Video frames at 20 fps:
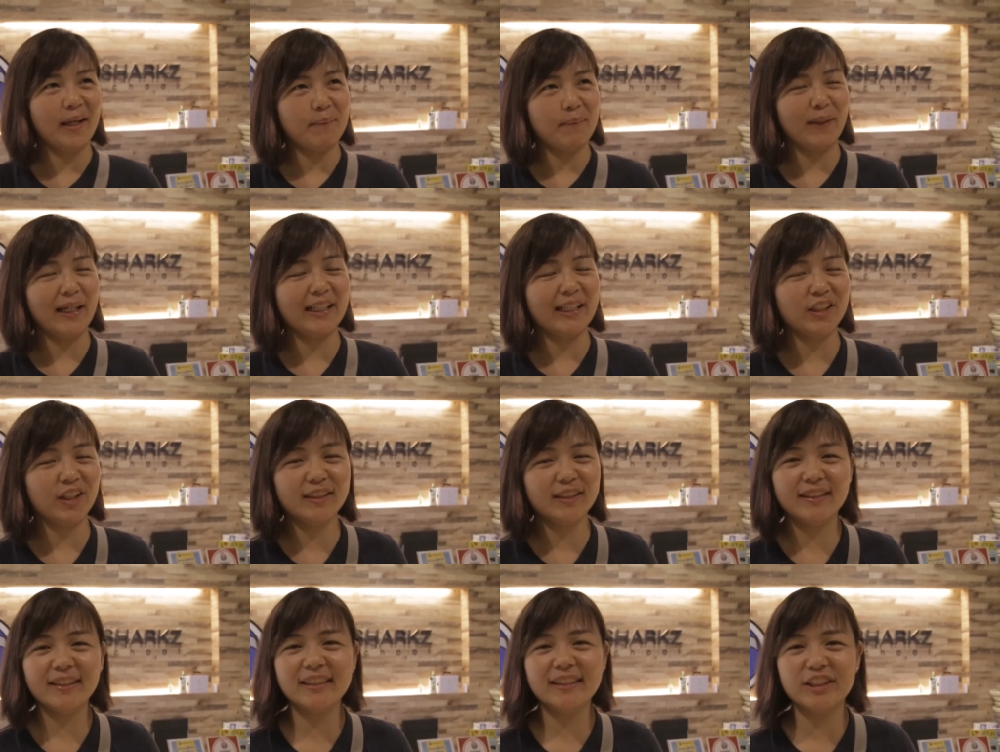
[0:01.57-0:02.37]
My
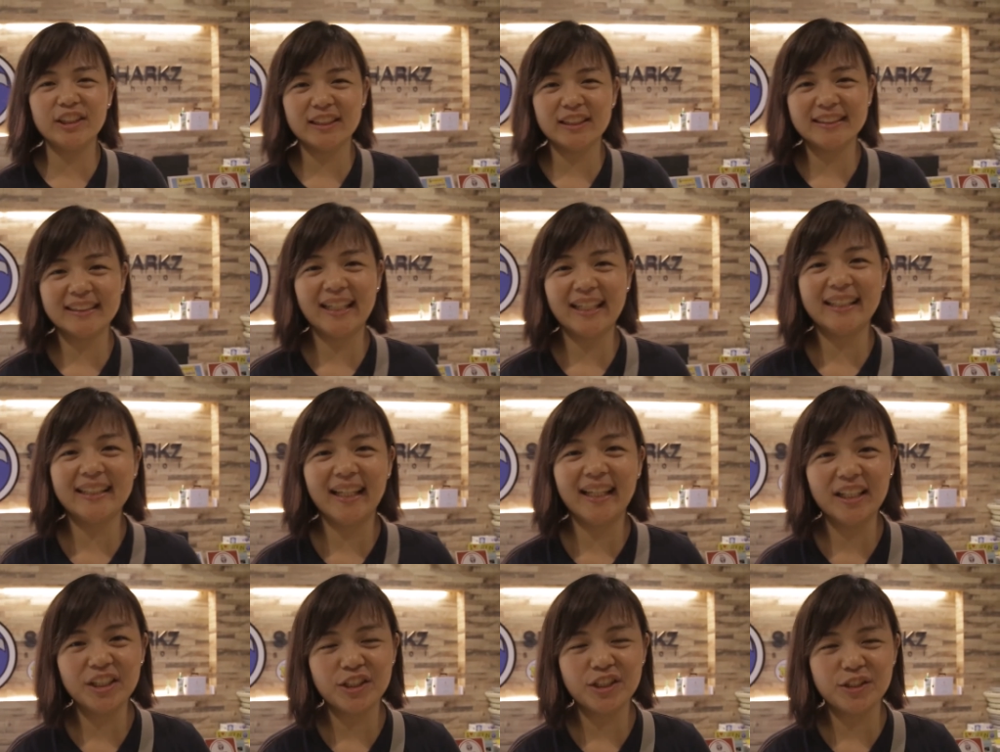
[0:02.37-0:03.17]
daughter is
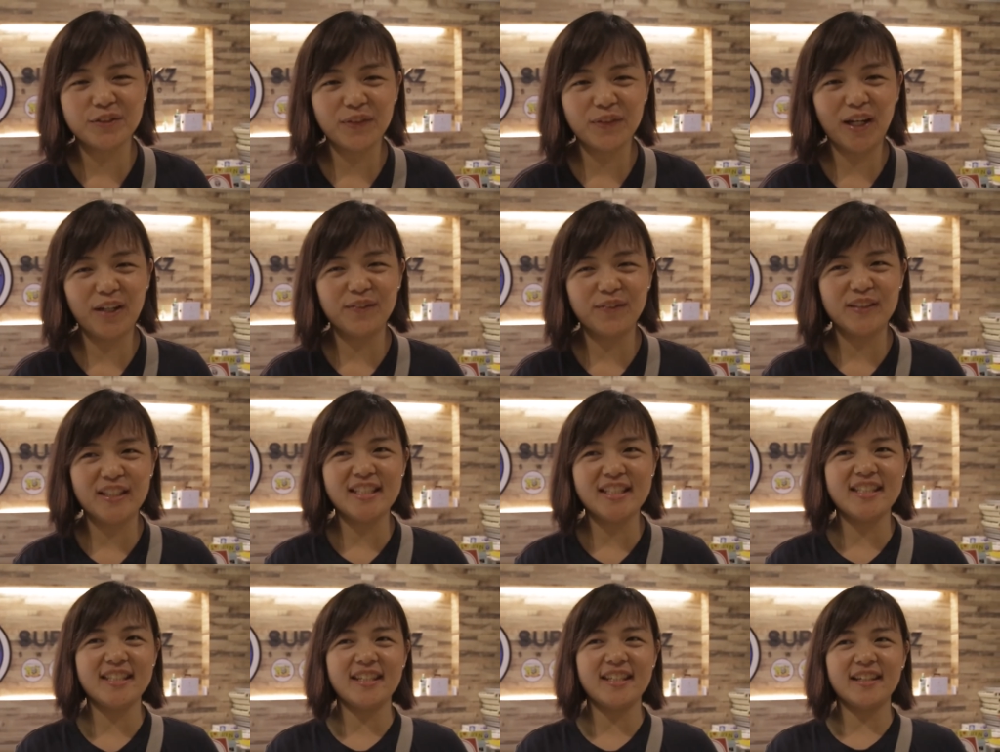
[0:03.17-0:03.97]
Gisenda, she's 5
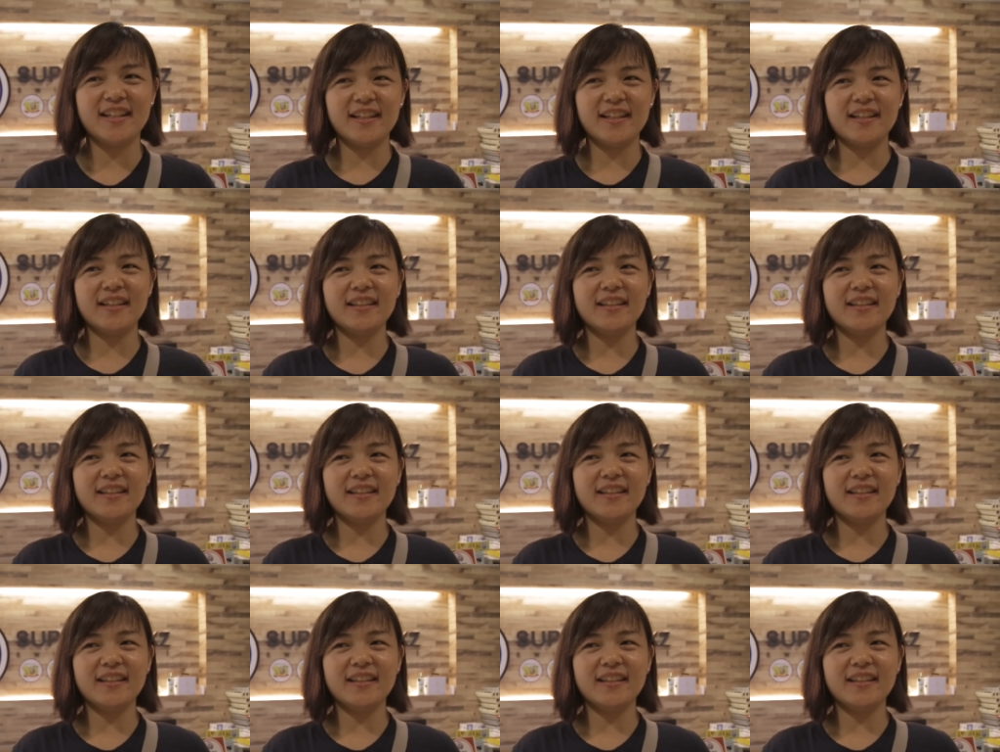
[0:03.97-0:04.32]
this year